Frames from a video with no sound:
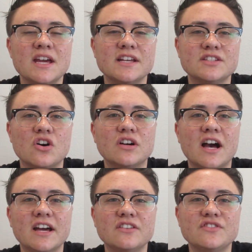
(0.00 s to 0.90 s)
It's all
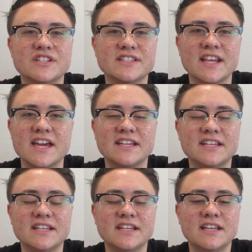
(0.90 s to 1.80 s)
kind of just
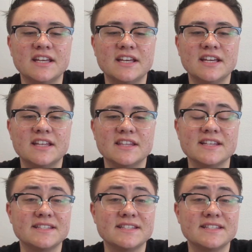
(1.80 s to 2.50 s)
like the